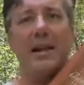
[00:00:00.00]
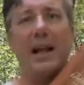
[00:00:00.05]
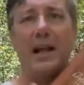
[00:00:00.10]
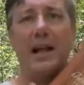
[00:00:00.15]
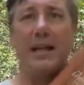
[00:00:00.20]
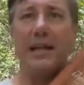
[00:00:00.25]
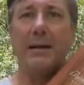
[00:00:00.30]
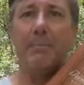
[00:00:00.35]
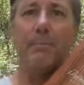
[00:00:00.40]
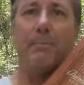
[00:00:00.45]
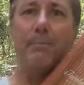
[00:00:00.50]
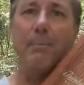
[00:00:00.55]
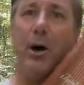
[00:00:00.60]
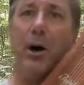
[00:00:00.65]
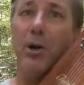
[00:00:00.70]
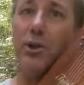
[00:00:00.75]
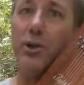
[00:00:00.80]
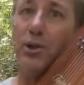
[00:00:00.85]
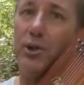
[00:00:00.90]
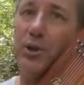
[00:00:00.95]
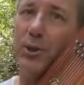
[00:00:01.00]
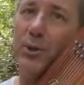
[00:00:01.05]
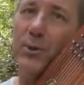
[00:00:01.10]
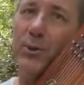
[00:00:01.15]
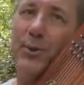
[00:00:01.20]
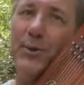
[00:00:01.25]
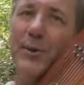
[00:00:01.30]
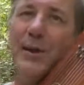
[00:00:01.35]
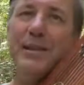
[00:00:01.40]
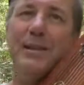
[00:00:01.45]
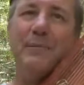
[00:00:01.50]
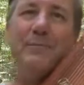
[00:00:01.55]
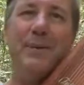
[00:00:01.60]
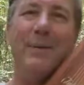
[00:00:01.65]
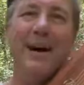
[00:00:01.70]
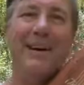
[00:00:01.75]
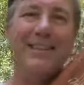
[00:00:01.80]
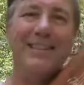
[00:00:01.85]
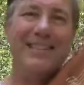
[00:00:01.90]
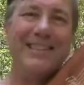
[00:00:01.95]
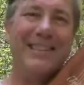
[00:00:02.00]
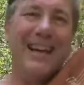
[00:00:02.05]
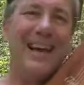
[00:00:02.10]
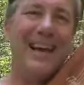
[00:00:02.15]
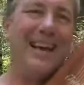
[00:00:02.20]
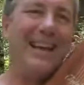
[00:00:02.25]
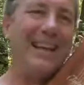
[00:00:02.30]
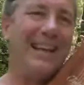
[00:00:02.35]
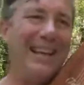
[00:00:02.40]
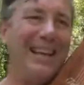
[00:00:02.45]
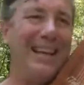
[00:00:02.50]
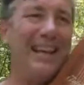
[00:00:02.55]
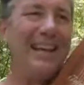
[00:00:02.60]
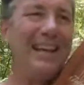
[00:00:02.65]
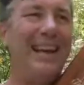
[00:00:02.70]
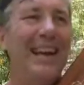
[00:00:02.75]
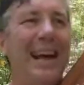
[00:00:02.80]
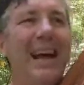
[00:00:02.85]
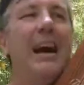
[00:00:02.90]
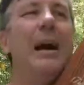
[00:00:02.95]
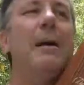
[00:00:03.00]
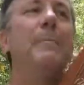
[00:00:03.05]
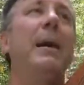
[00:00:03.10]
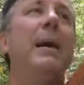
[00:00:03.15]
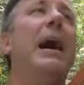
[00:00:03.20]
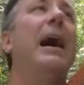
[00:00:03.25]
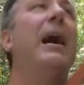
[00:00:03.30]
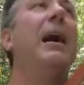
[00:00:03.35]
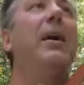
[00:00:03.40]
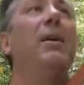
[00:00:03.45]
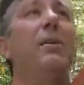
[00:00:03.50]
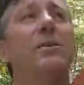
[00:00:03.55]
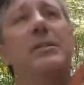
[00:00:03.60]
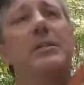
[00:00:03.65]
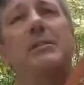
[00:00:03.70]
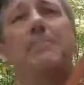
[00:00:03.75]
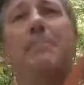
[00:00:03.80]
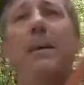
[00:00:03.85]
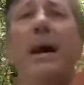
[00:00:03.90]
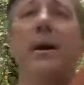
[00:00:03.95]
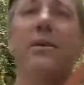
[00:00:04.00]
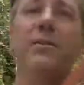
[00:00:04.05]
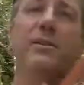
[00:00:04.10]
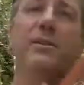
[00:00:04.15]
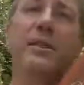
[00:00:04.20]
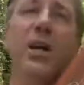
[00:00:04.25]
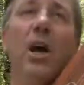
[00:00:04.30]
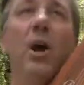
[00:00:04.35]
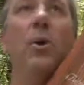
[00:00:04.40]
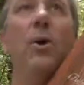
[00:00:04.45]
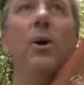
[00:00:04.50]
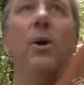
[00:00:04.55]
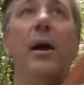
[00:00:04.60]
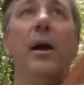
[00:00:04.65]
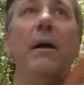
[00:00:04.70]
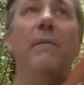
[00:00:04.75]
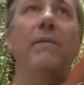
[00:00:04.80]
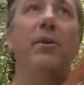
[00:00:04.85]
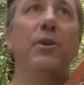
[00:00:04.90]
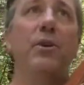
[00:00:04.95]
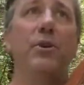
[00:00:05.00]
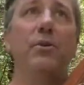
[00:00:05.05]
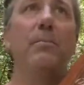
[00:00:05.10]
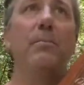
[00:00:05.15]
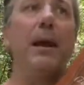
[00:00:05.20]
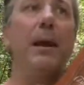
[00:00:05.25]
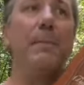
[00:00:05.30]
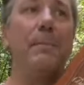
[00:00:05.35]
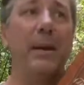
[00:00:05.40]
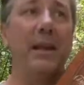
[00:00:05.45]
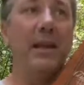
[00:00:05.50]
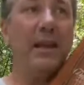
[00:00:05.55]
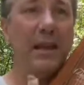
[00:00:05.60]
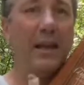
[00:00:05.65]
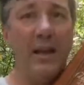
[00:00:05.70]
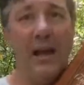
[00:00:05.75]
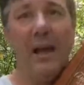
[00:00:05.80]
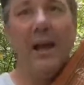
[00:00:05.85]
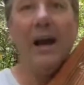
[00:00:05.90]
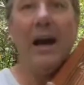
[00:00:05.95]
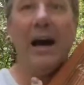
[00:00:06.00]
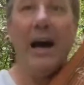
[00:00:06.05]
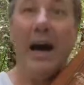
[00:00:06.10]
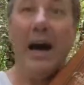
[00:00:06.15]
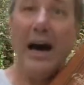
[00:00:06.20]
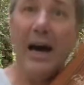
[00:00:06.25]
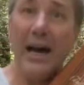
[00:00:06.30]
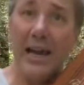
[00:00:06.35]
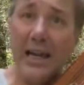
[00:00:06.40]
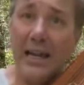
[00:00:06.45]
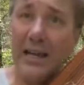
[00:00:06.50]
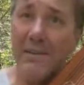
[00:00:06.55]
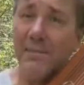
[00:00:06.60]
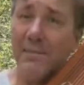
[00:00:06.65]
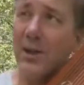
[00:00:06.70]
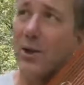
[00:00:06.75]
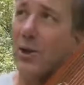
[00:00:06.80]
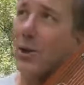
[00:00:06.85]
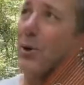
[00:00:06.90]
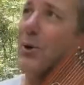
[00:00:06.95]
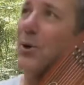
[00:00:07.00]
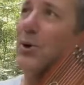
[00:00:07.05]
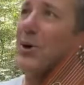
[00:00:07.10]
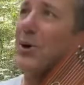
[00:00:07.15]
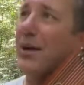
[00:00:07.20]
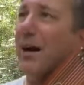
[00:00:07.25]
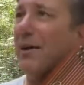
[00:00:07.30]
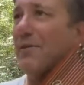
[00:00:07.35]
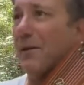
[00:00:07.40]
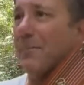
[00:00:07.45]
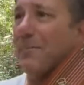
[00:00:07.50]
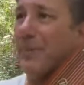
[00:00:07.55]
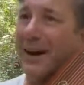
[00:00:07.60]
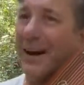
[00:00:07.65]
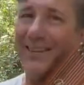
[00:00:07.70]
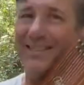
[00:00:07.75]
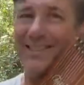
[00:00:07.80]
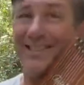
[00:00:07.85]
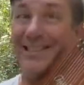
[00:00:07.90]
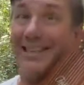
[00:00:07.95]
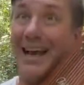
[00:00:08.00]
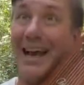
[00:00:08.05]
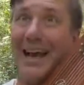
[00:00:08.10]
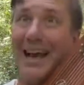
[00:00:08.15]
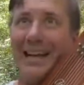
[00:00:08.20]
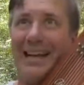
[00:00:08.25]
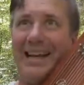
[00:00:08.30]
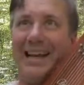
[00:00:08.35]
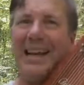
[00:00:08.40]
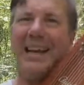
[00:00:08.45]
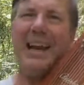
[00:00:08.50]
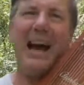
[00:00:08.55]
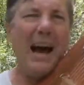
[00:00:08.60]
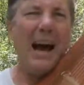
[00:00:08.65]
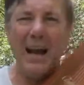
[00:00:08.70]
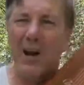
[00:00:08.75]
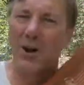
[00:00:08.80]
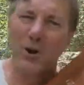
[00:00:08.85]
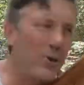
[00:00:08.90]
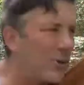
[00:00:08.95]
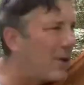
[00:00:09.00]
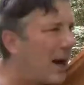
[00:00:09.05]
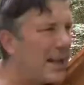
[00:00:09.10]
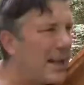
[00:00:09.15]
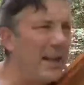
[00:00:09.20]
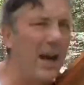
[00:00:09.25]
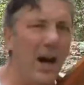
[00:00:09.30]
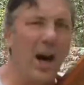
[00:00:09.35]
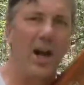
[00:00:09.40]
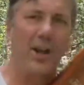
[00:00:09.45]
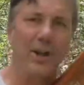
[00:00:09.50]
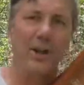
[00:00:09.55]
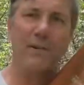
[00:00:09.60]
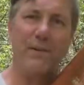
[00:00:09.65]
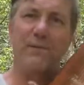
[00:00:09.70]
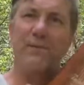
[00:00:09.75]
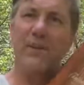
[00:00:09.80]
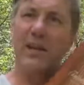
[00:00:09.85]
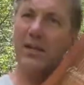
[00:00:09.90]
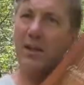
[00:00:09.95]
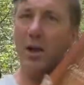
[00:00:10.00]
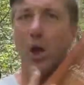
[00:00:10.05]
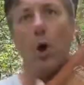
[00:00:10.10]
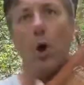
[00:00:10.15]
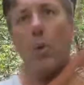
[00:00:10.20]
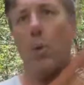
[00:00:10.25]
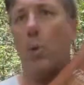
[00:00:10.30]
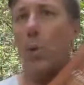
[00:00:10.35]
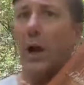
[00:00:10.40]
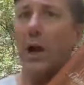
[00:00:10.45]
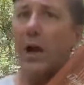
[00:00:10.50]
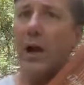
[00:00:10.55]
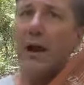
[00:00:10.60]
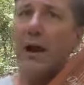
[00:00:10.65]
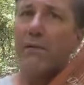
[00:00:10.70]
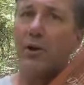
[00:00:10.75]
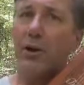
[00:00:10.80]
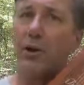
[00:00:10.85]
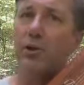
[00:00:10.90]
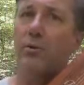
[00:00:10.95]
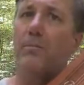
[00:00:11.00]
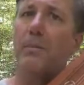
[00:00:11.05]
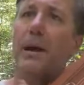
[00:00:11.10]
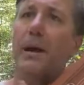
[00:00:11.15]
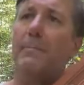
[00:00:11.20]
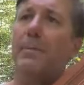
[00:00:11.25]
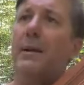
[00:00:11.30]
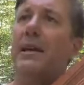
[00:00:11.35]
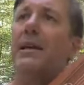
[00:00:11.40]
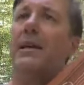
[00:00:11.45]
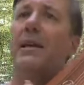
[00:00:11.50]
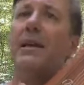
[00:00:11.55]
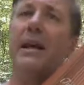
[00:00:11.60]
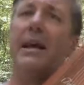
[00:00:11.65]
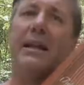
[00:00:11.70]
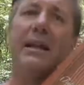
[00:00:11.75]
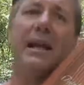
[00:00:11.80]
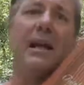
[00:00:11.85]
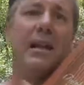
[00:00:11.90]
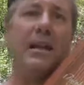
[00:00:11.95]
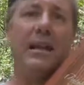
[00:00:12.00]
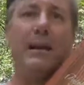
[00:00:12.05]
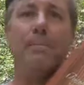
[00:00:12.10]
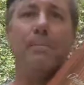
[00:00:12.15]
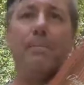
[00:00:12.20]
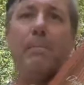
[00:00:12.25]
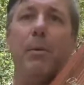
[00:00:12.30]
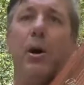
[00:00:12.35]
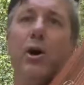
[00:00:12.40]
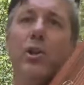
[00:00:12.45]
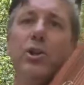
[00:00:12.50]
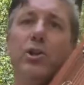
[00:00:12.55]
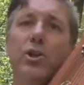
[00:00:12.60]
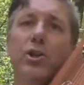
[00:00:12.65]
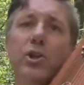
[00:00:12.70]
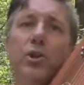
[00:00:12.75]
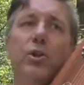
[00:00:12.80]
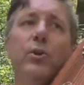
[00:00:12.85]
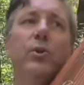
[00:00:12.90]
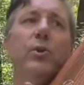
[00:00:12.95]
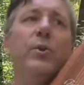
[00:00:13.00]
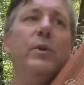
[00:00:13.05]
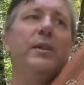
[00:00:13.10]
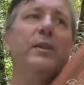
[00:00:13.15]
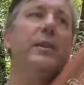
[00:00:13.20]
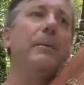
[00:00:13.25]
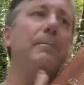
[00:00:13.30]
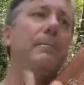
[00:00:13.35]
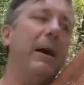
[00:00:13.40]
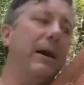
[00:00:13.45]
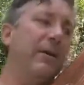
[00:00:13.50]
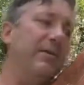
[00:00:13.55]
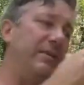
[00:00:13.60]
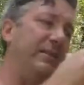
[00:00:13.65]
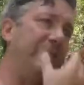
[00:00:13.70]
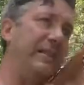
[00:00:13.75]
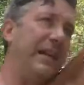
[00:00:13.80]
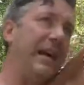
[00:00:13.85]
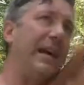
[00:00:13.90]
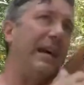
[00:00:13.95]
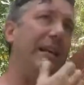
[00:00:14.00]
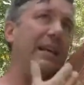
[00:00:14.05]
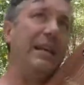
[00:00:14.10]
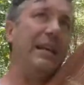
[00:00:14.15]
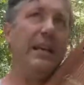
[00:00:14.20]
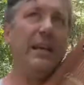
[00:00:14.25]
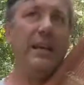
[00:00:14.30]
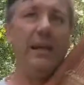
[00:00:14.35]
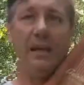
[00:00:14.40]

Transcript: I'll leap on you in the pounce, said he. Pounce, pounce, wherever you may be. I am the Lord of the pounce, said he. I'll run under feet wherever you may be, and I'll leap on you in the pounce, said he.